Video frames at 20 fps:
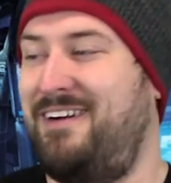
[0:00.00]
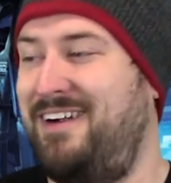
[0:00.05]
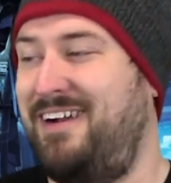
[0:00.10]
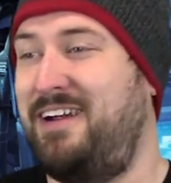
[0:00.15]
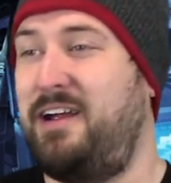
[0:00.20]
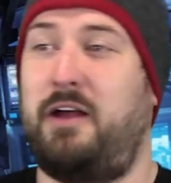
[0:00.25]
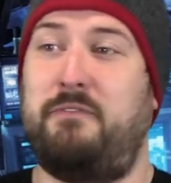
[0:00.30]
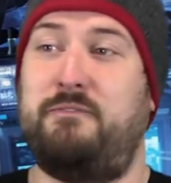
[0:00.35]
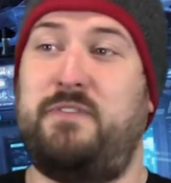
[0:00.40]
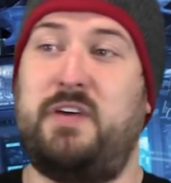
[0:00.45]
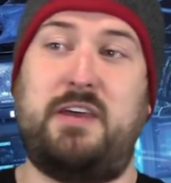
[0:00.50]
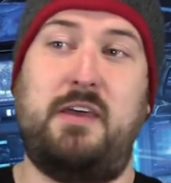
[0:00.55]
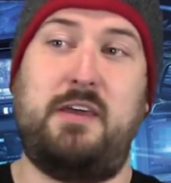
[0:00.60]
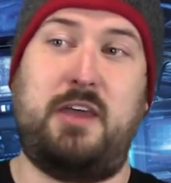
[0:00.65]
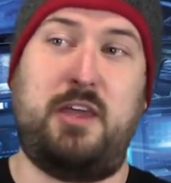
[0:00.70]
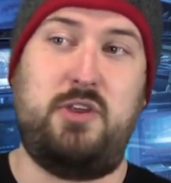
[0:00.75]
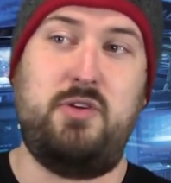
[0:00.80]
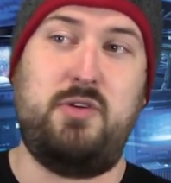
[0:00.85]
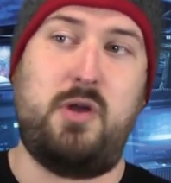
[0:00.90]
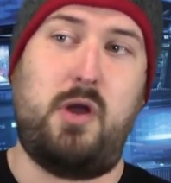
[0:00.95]
All right, Vicki,
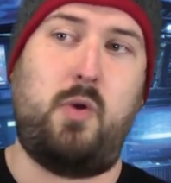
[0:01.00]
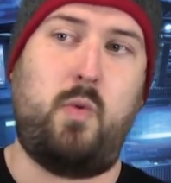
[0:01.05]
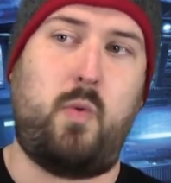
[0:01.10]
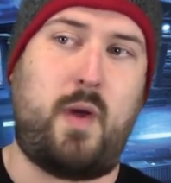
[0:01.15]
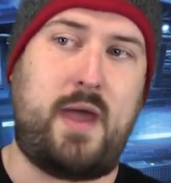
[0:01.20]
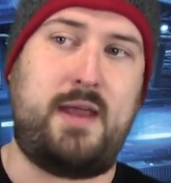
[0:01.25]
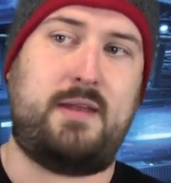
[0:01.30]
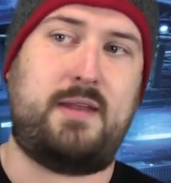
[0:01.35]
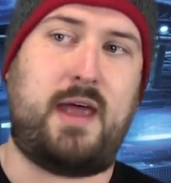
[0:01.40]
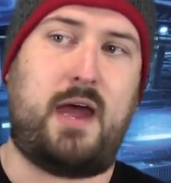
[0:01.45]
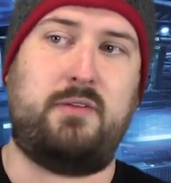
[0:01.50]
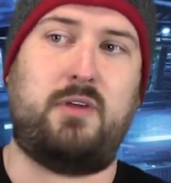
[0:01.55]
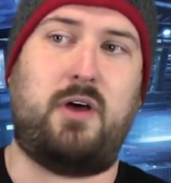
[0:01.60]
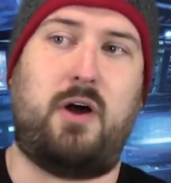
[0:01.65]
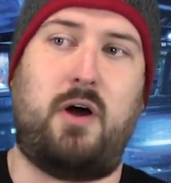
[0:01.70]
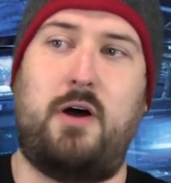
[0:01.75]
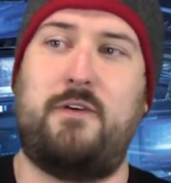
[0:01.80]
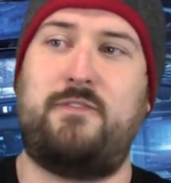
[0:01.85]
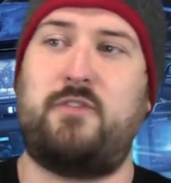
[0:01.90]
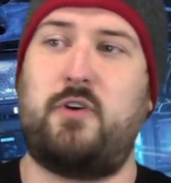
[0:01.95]
can you go wait down the
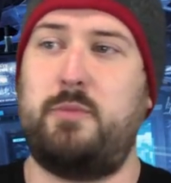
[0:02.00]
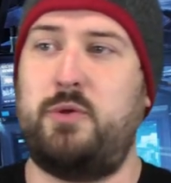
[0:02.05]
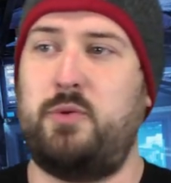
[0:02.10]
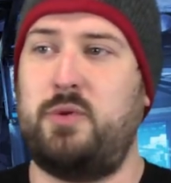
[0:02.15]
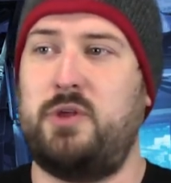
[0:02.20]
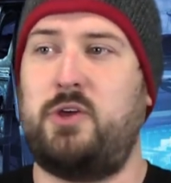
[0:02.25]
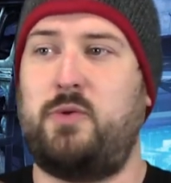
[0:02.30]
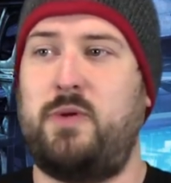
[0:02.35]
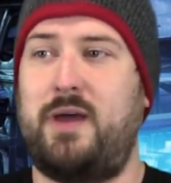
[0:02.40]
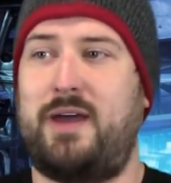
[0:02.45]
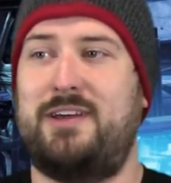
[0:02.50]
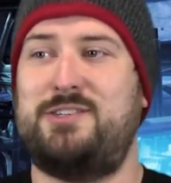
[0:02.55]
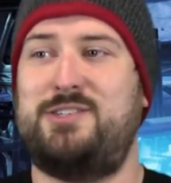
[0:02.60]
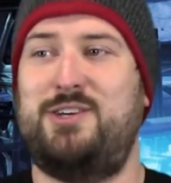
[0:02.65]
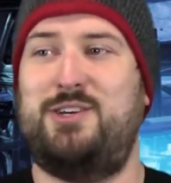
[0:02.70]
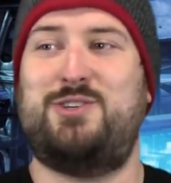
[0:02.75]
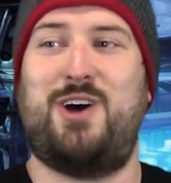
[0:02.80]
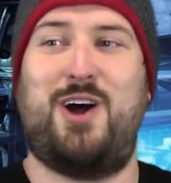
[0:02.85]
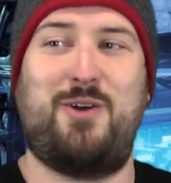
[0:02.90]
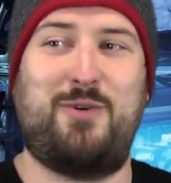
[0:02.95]
hall for me really quick? I
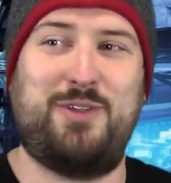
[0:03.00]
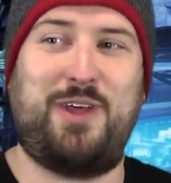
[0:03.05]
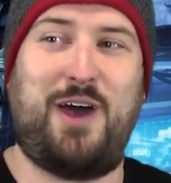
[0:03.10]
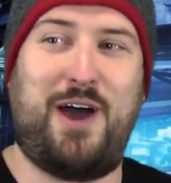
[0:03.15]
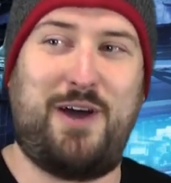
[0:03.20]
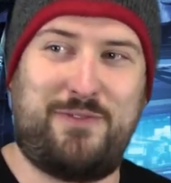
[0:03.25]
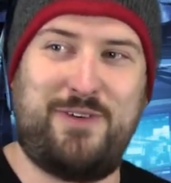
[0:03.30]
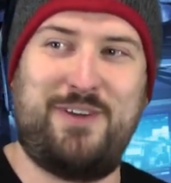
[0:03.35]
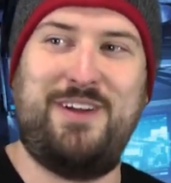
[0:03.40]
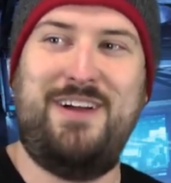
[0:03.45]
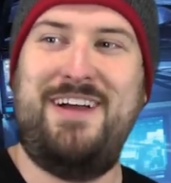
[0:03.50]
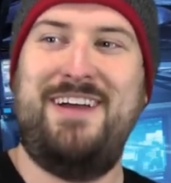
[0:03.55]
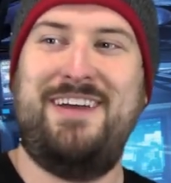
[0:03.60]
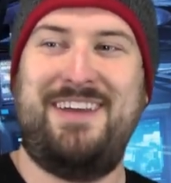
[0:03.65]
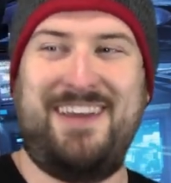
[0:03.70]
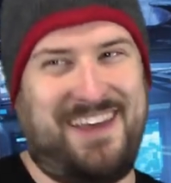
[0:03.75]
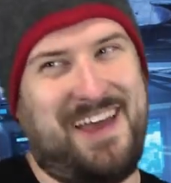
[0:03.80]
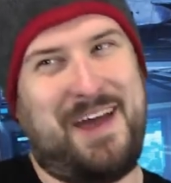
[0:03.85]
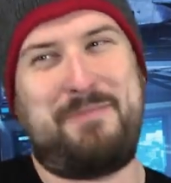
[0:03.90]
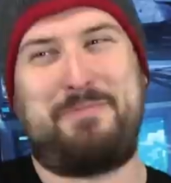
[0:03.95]
just need to talk with Alfred.
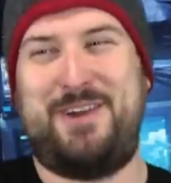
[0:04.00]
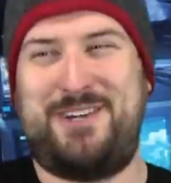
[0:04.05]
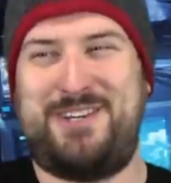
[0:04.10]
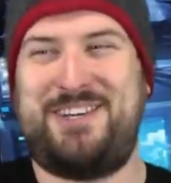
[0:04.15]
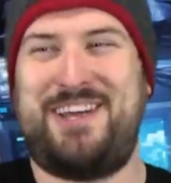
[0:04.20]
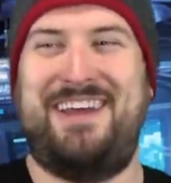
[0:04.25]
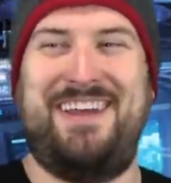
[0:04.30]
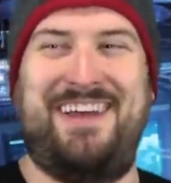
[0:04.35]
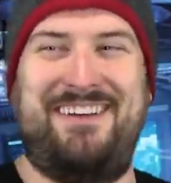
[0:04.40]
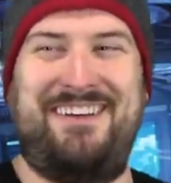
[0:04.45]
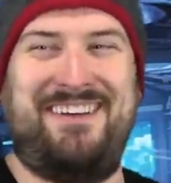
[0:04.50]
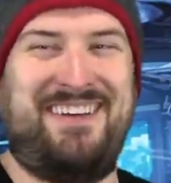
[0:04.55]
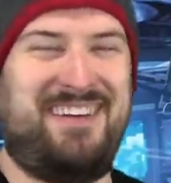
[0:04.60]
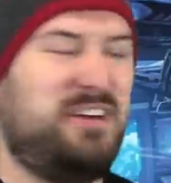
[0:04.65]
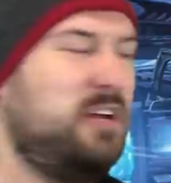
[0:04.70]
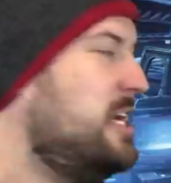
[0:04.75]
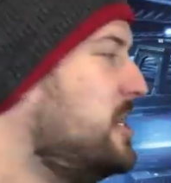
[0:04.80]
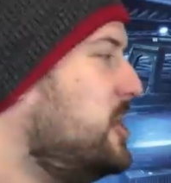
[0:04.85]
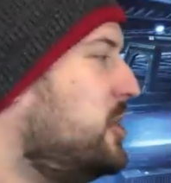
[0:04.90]
Yeah, I appreciate it.